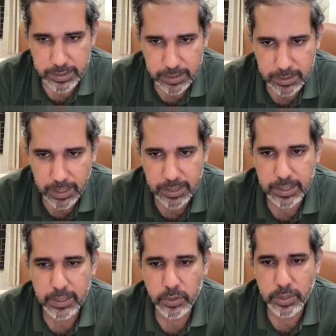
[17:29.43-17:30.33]

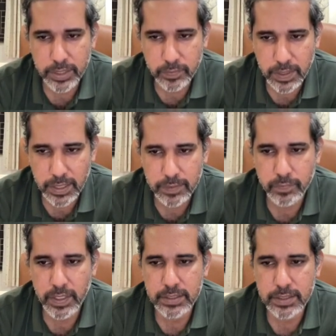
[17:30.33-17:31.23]
SSR hero that we
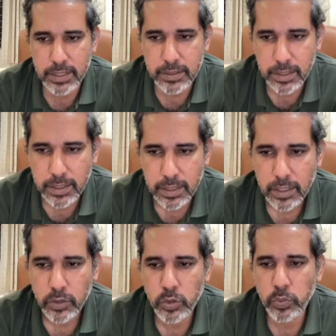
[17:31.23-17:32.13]
invest in,
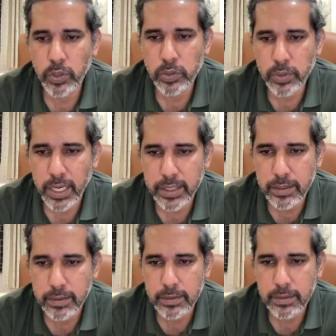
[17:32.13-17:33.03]
you want to
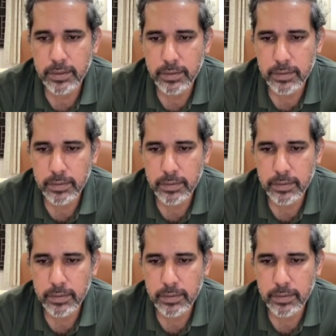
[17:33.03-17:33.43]
get her